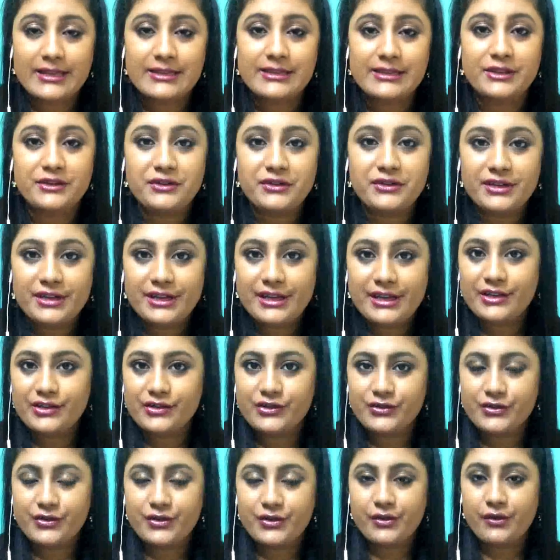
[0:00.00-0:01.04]
is the
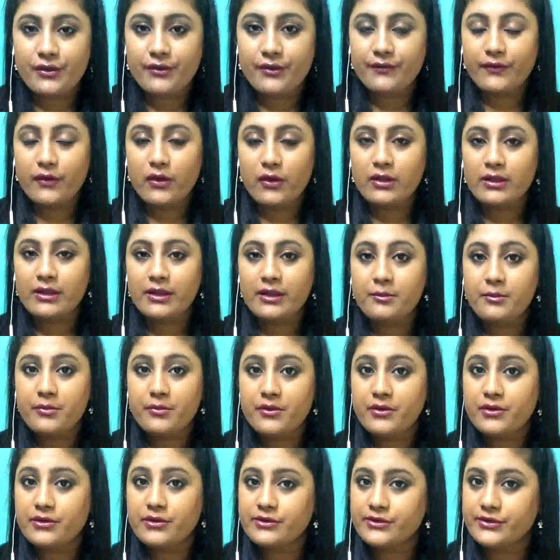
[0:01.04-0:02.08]
teacher of all
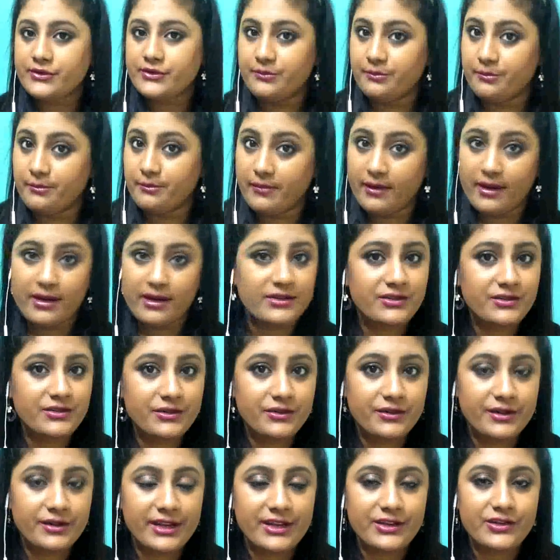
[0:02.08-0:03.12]
numbers, the
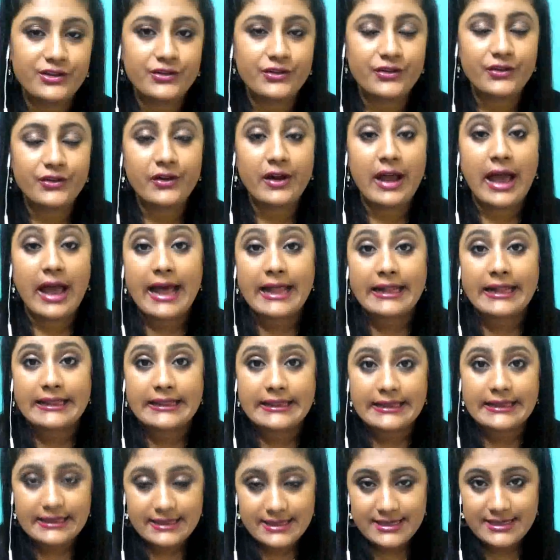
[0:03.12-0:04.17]
master teacher,
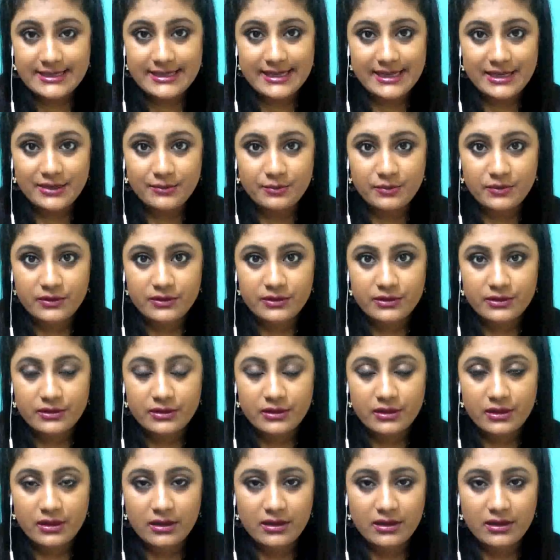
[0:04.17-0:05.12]
and this statement